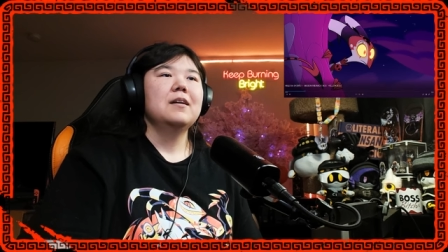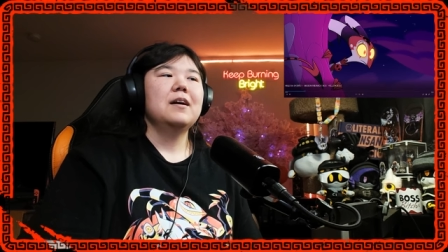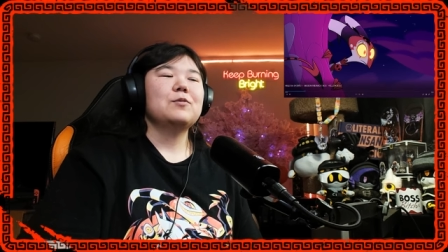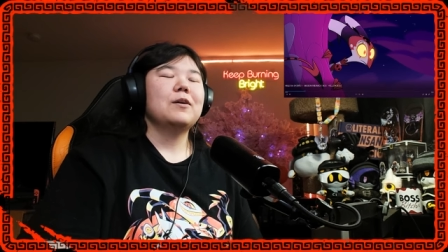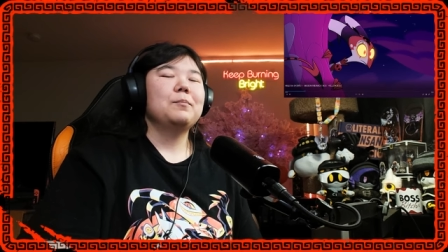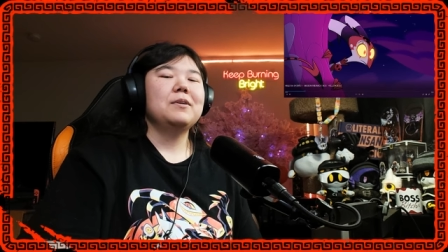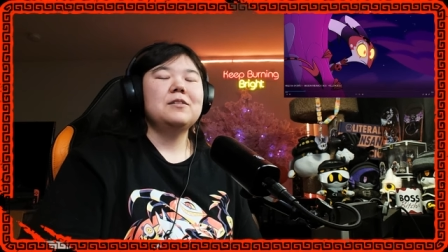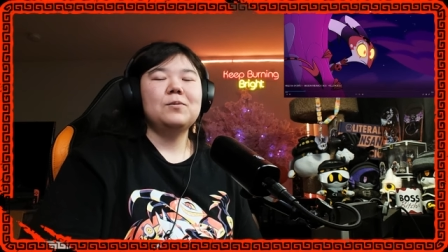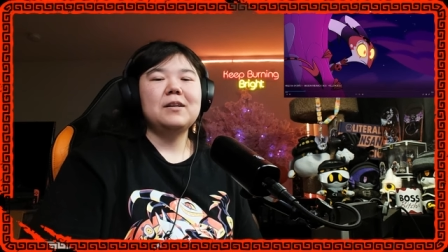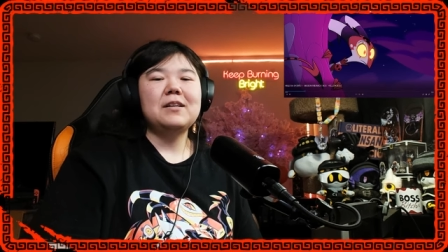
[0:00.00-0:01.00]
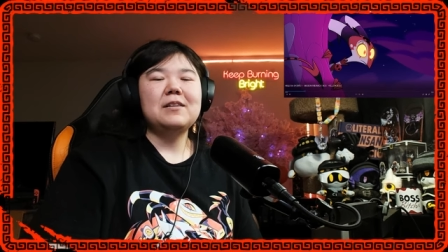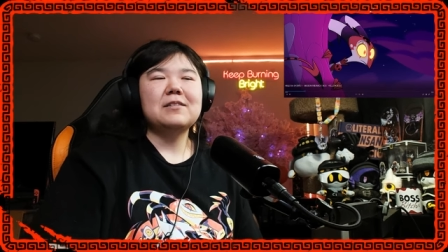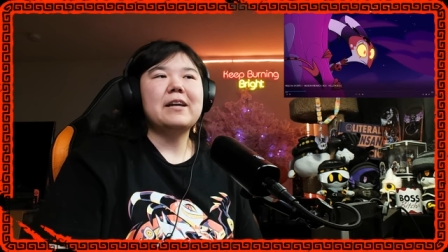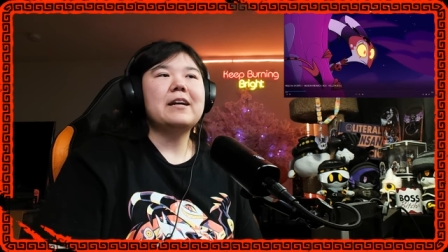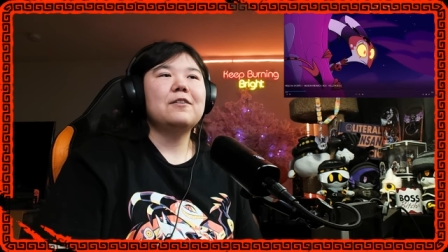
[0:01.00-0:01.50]
I swear, Blitz, when
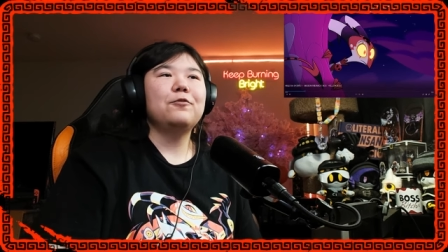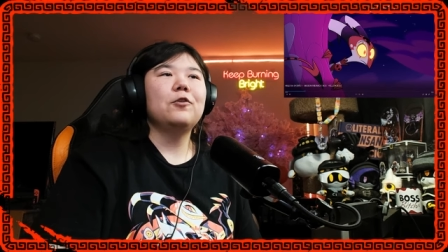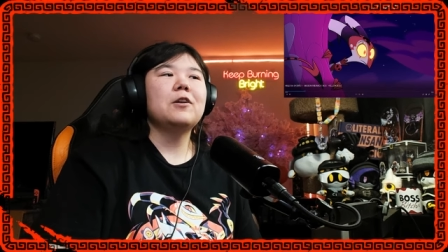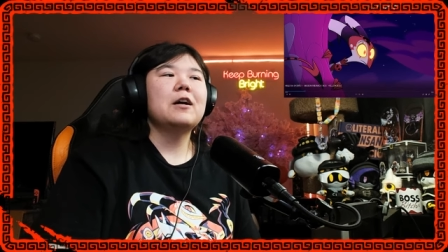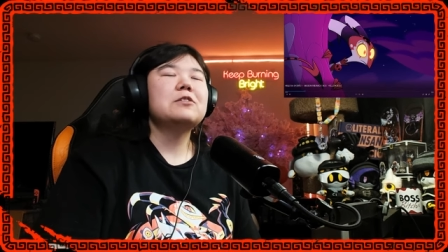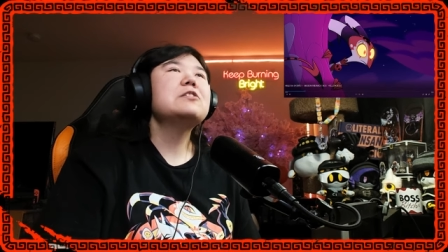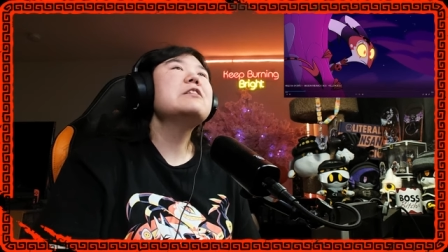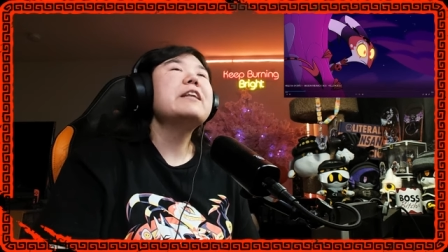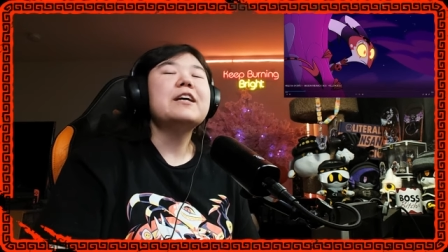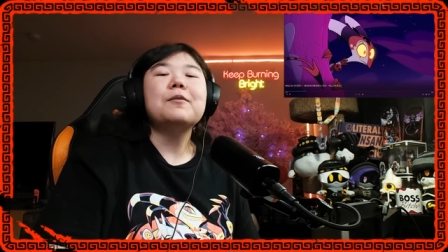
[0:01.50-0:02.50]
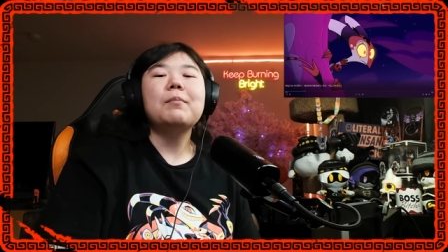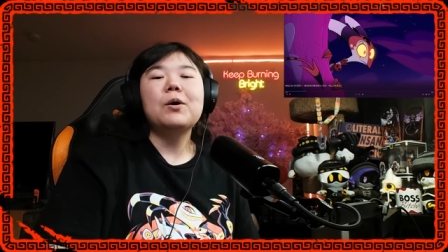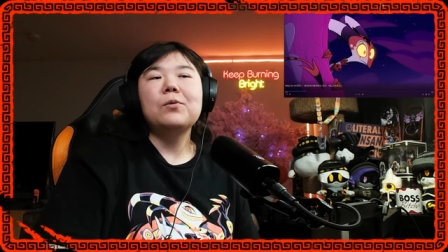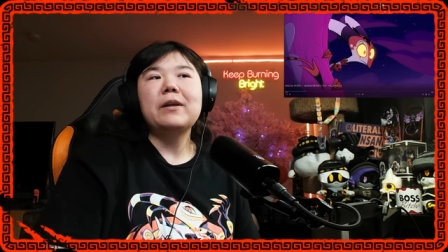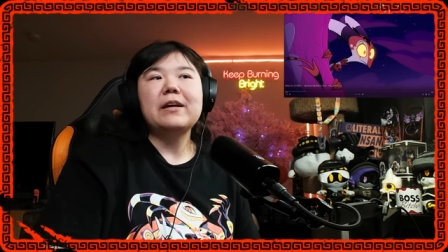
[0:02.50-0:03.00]
he's like full on slink
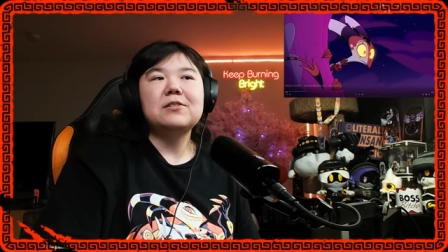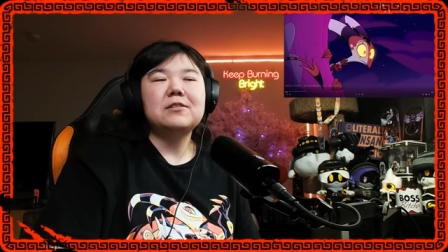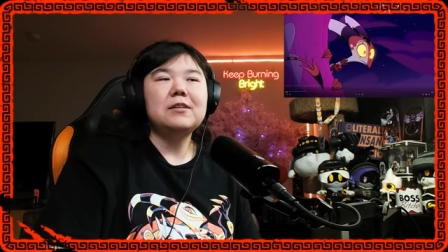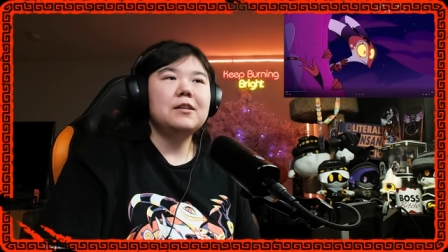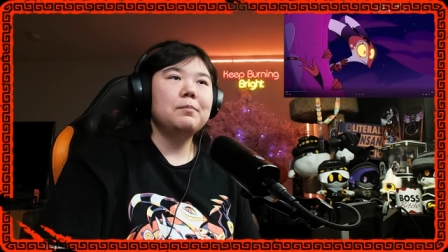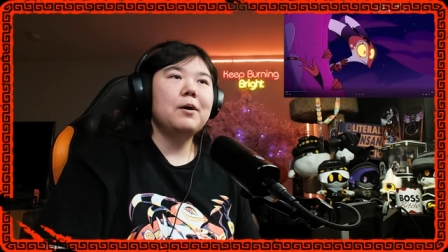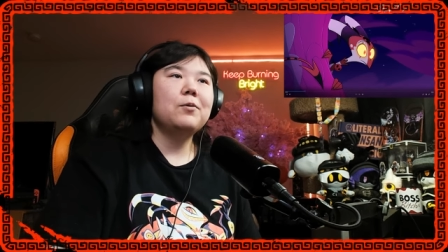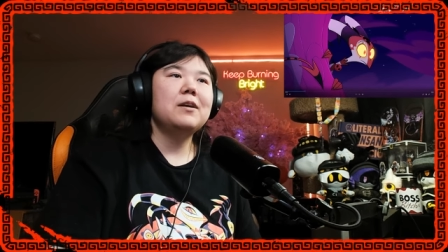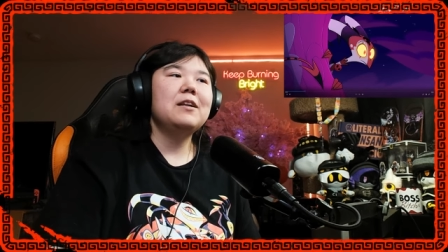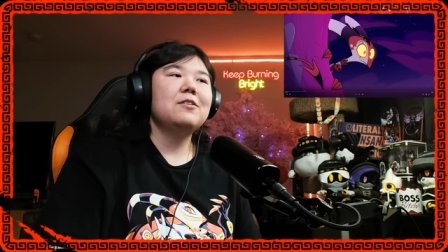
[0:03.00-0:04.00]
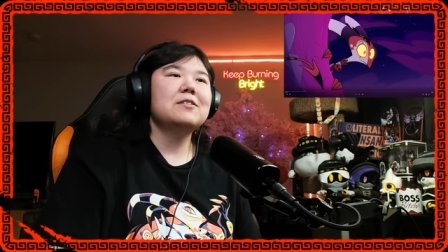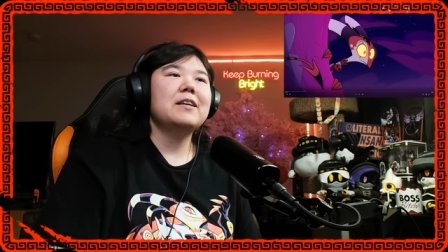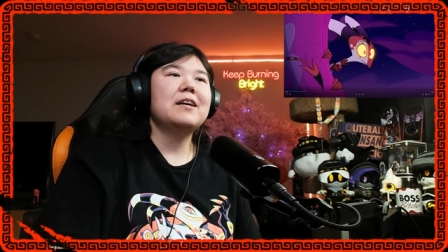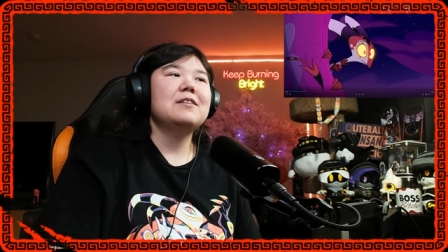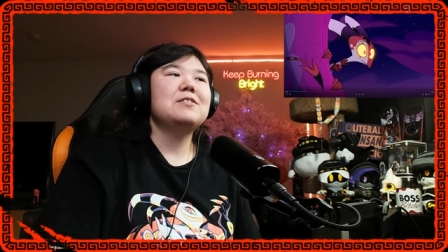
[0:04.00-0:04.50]
mode, like sneak mode, he looks
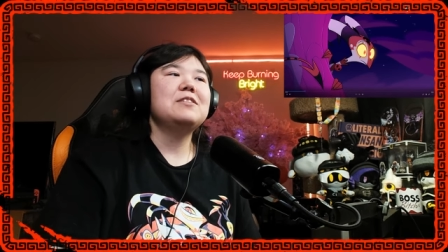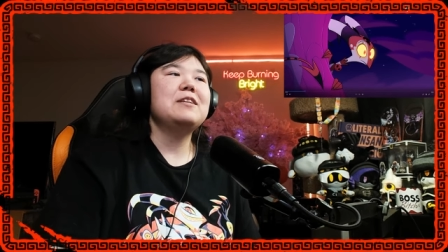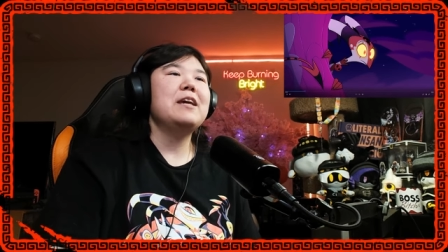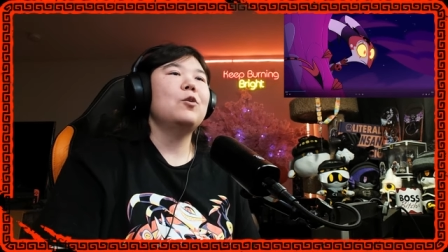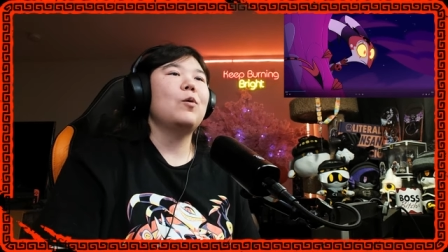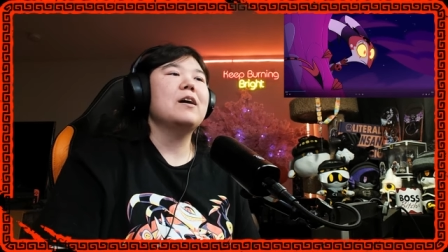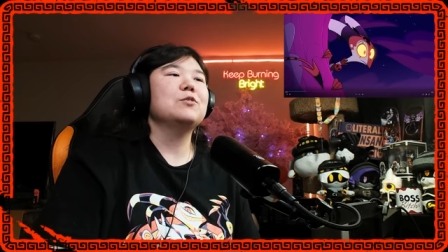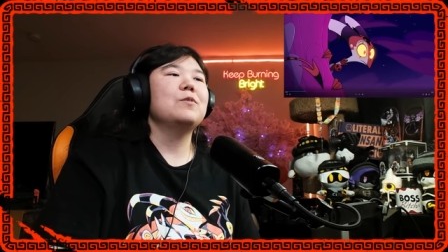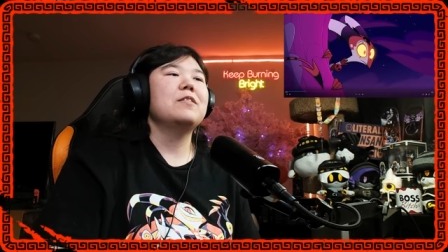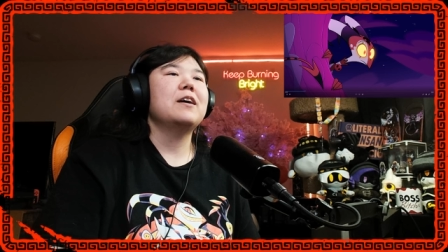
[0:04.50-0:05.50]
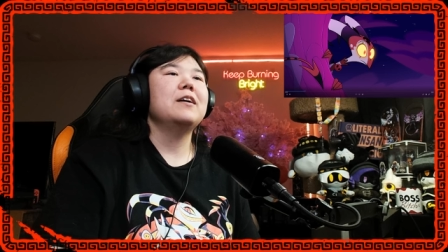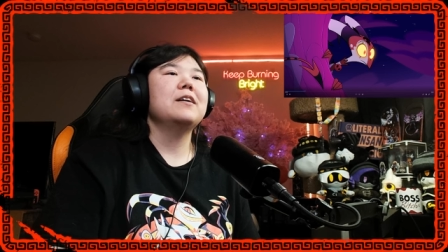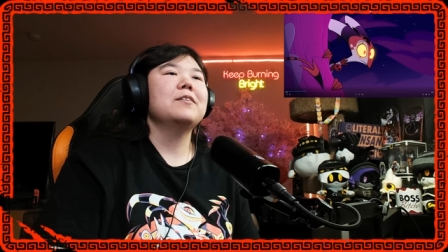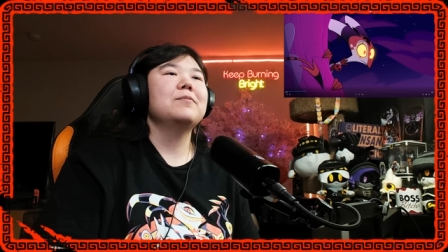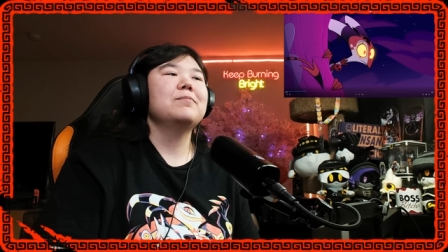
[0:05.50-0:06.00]
like a snake crossed with like
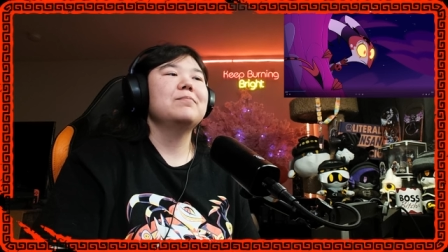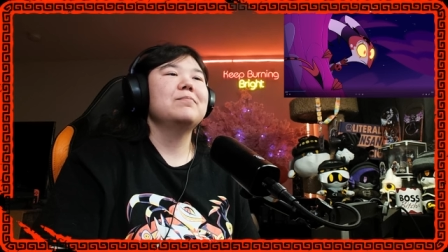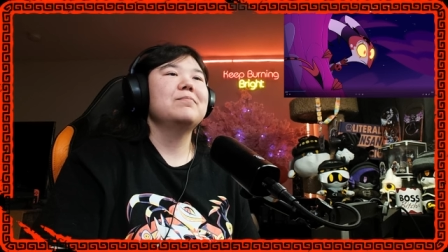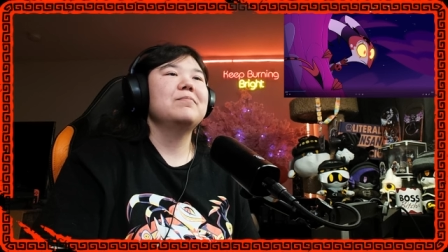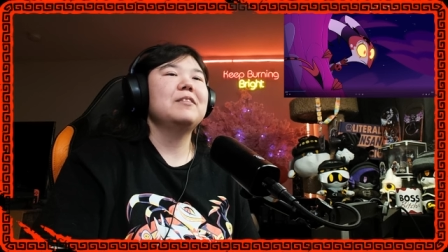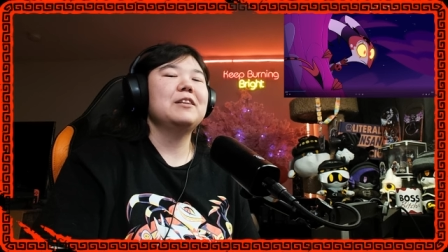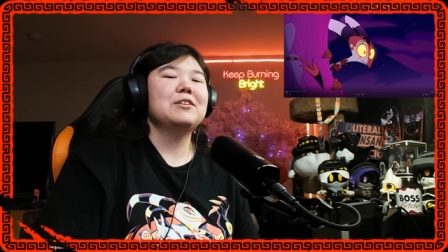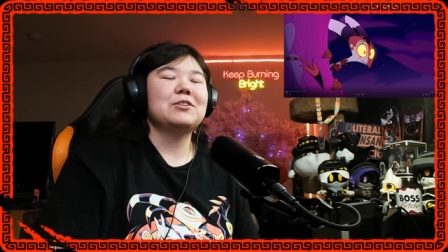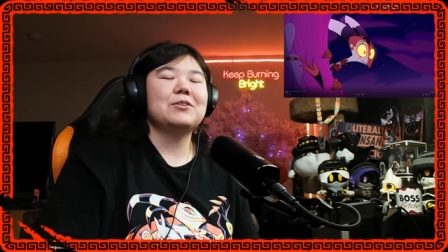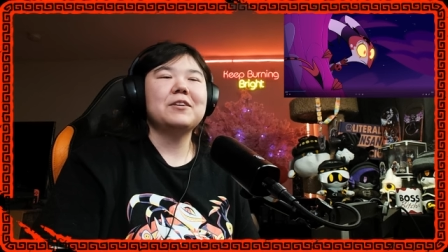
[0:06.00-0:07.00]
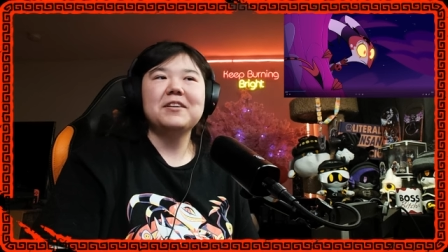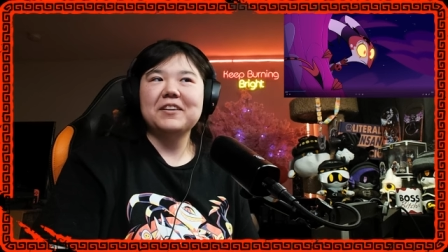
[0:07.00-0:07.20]
a lizard.